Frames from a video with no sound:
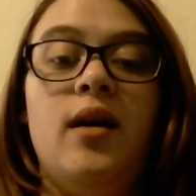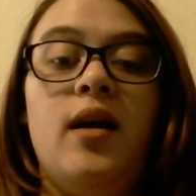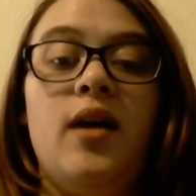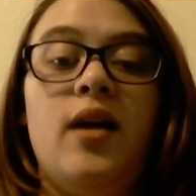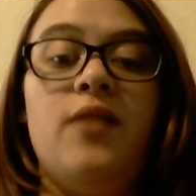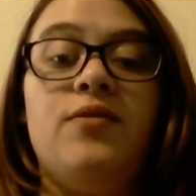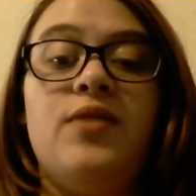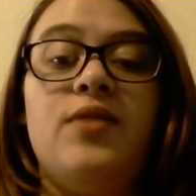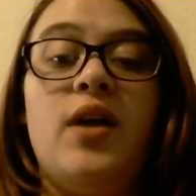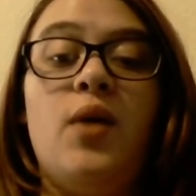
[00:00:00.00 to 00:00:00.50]

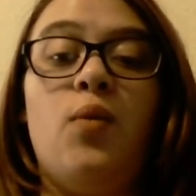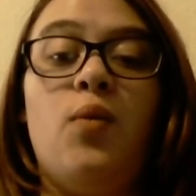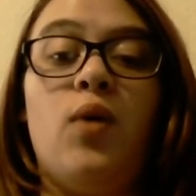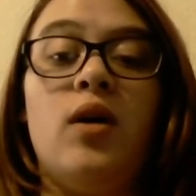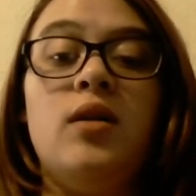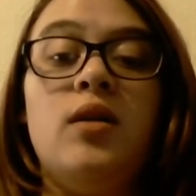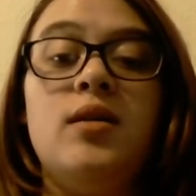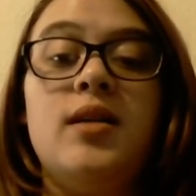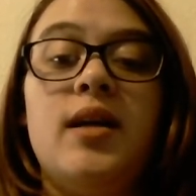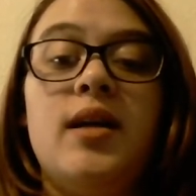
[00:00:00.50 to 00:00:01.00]
If they
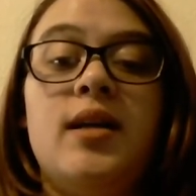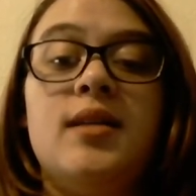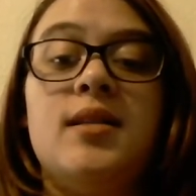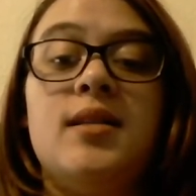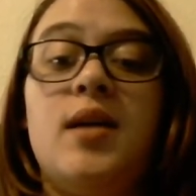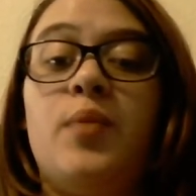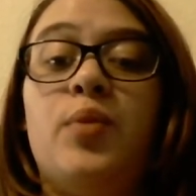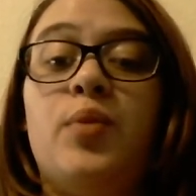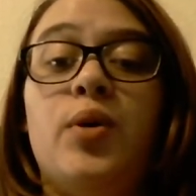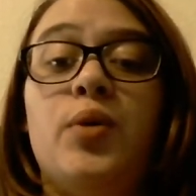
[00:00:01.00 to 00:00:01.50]
weren't in a
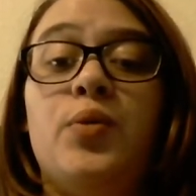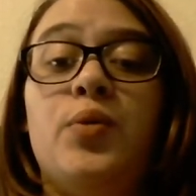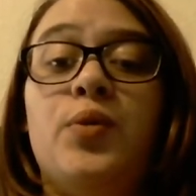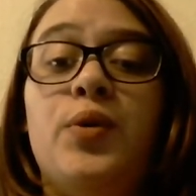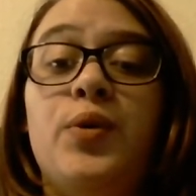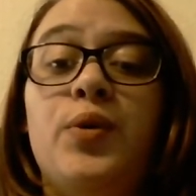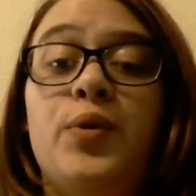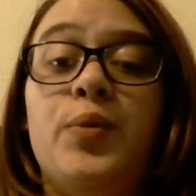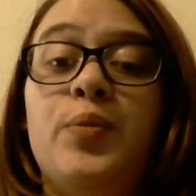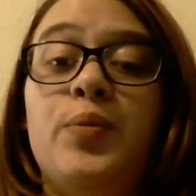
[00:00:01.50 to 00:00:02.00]
separate
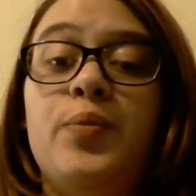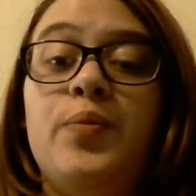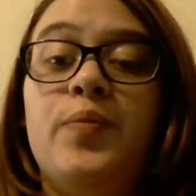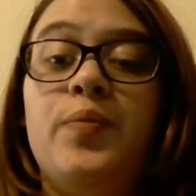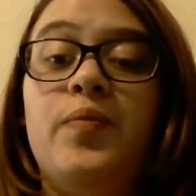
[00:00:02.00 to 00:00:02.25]
room,